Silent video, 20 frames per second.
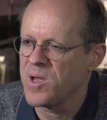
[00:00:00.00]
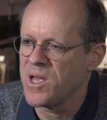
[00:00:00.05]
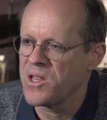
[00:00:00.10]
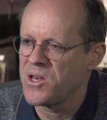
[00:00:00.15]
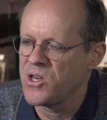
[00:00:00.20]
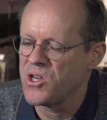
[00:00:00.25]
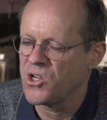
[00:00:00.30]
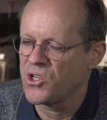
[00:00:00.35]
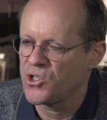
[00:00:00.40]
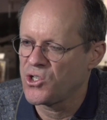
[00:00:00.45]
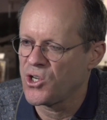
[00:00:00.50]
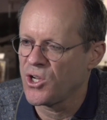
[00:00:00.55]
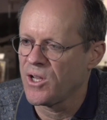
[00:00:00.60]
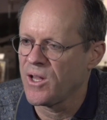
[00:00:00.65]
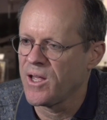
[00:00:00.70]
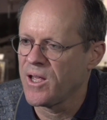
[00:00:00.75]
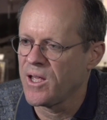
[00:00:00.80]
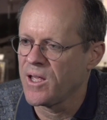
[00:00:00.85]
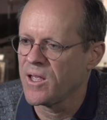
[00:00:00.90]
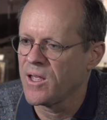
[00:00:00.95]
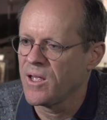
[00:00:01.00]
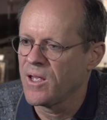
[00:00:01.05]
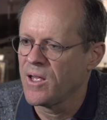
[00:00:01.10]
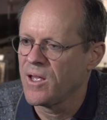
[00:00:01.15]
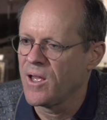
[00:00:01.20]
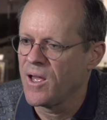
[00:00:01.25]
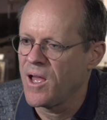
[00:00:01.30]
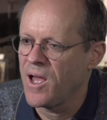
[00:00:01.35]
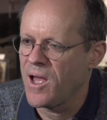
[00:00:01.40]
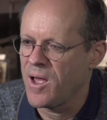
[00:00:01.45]
initially
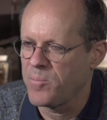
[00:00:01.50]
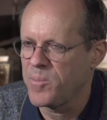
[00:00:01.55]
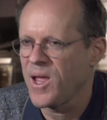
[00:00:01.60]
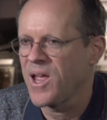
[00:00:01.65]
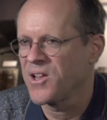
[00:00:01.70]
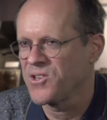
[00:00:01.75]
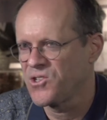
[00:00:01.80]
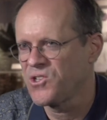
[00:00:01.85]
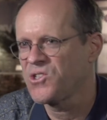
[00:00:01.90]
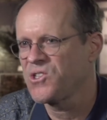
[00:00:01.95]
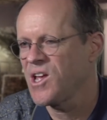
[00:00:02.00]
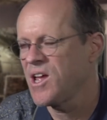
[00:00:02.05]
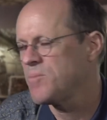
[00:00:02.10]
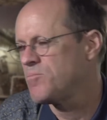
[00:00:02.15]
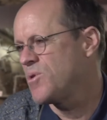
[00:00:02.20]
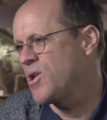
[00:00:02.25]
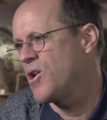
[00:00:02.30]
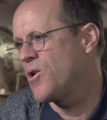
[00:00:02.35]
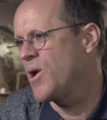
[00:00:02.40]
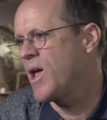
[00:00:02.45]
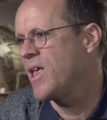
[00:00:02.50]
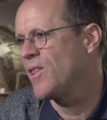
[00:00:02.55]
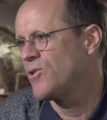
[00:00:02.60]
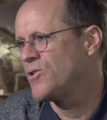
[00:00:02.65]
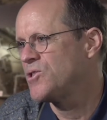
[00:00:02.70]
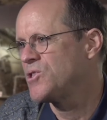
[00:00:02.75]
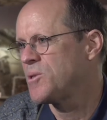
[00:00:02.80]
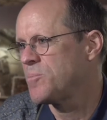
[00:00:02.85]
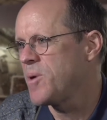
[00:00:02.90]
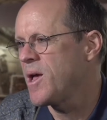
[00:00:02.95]
because he said, you know, hey,
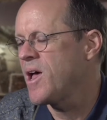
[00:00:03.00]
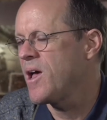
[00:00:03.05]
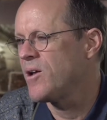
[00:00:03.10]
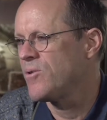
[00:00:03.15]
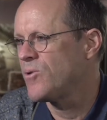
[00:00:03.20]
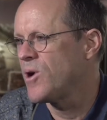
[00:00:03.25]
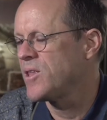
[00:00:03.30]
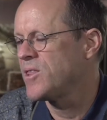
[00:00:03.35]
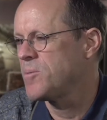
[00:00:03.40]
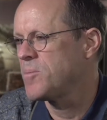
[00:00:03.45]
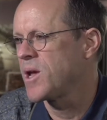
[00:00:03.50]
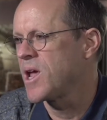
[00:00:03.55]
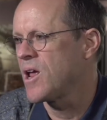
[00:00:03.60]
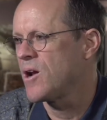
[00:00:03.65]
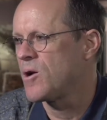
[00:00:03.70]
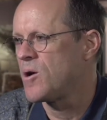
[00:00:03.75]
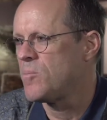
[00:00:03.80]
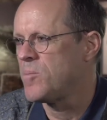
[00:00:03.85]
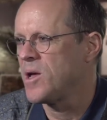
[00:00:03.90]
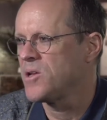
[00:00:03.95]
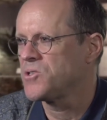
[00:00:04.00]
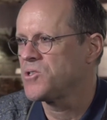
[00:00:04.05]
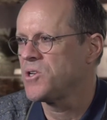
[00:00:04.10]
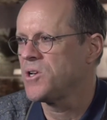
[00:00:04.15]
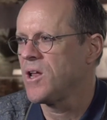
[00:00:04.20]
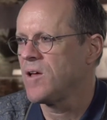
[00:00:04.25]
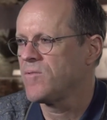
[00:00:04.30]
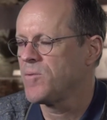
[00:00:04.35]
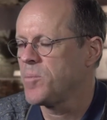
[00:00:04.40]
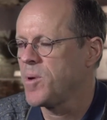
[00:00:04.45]
lose the pad, right? The mechanical mouse
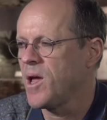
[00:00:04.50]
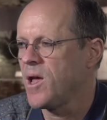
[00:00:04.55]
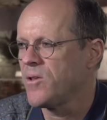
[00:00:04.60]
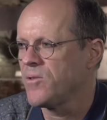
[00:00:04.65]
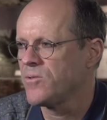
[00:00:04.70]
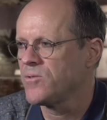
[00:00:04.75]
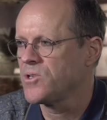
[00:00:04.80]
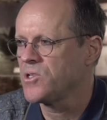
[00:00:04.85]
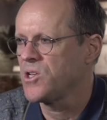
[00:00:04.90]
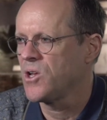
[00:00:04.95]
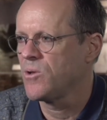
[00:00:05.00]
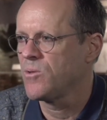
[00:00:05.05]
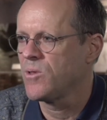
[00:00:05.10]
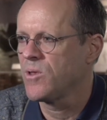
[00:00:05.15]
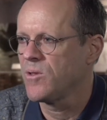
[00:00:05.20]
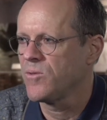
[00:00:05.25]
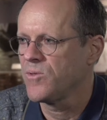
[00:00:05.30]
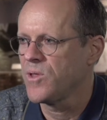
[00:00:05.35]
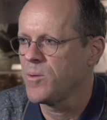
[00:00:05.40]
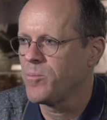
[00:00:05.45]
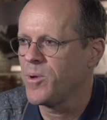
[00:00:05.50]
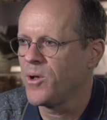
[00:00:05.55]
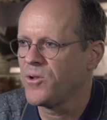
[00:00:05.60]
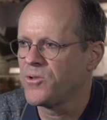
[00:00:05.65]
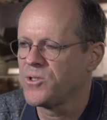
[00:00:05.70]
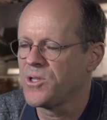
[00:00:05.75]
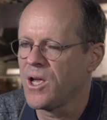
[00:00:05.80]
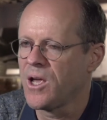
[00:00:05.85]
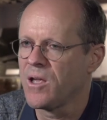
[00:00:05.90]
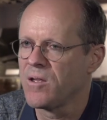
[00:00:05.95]
didn't have the pad, so they
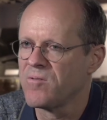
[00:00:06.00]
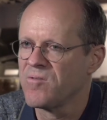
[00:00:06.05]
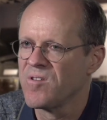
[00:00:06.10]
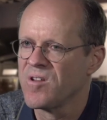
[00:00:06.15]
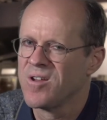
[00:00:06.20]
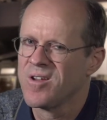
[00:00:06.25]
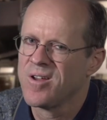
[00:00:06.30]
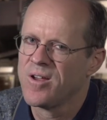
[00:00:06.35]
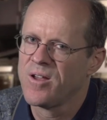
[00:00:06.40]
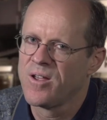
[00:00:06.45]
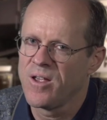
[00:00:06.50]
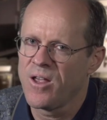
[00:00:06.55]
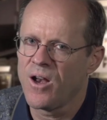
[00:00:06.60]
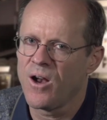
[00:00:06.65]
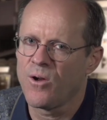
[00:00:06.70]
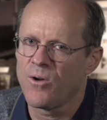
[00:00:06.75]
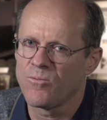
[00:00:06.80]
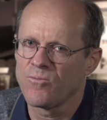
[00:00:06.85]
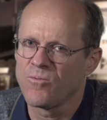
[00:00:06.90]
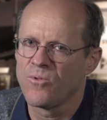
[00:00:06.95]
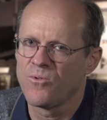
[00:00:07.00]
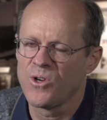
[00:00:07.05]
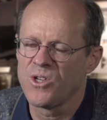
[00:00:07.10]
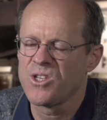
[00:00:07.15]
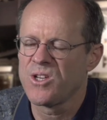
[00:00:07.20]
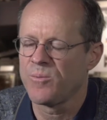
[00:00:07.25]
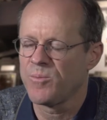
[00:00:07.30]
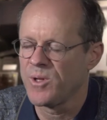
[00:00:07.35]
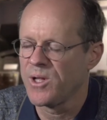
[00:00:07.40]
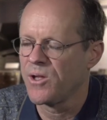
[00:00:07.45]
built a, you know,
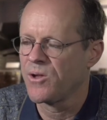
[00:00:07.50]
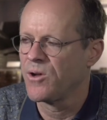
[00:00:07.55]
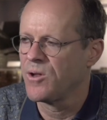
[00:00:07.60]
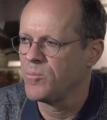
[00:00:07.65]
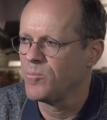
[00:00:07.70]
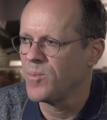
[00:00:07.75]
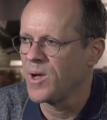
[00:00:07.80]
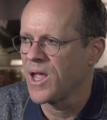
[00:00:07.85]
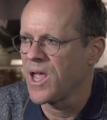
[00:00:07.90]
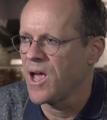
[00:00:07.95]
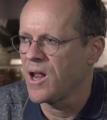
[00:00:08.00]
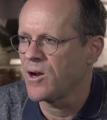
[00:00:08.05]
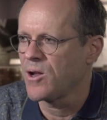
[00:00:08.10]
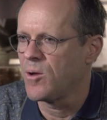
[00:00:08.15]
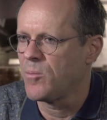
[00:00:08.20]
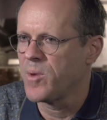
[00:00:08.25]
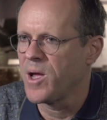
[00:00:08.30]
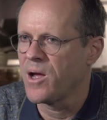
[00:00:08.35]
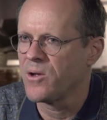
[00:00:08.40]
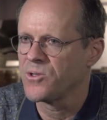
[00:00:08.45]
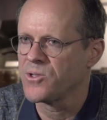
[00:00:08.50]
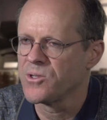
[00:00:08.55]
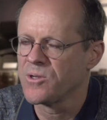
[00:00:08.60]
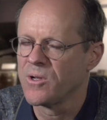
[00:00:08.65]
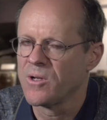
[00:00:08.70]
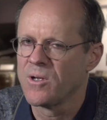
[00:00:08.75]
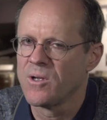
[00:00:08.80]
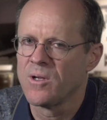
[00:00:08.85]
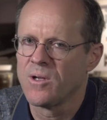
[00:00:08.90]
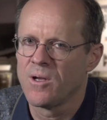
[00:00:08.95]
reasonably good mechanical mouse.
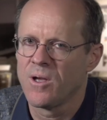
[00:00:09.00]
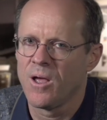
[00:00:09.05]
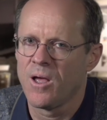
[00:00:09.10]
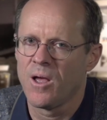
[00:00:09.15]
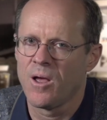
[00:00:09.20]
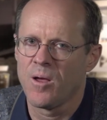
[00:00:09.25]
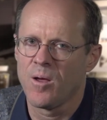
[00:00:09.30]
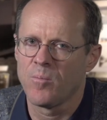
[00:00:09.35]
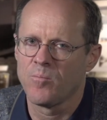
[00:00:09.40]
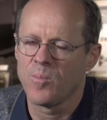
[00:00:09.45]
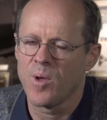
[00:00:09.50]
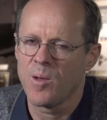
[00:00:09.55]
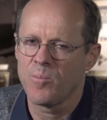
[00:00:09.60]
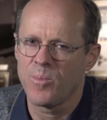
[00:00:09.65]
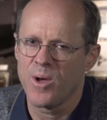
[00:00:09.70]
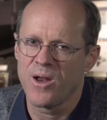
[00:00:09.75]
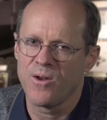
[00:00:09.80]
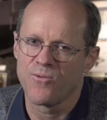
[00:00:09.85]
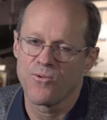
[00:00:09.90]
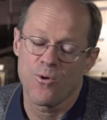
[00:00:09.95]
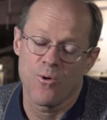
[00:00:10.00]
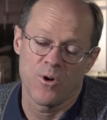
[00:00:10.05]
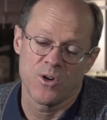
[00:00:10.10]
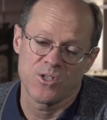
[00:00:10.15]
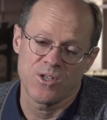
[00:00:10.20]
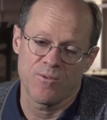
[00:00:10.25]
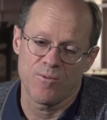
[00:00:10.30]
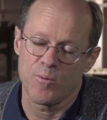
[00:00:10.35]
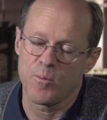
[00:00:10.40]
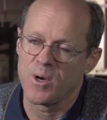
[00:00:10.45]
But of
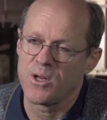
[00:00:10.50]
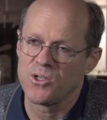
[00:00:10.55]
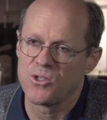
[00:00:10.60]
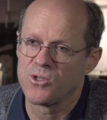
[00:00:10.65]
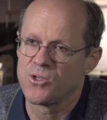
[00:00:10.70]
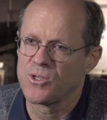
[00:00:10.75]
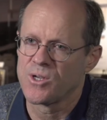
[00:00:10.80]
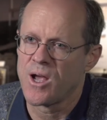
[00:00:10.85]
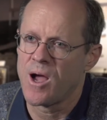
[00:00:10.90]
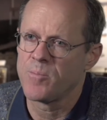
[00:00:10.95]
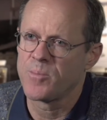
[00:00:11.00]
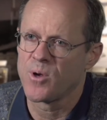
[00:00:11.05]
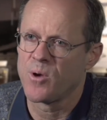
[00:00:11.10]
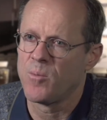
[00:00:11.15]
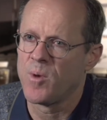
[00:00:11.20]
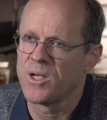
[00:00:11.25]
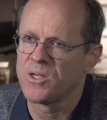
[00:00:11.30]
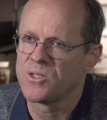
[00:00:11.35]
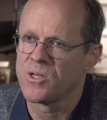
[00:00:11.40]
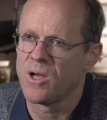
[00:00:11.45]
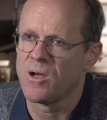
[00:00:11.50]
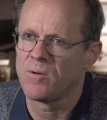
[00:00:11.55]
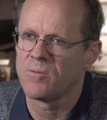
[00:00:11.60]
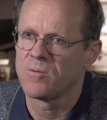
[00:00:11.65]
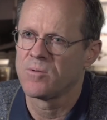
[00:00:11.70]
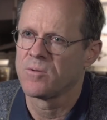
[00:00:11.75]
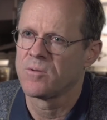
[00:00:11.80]
course, everybody's using optical mice now.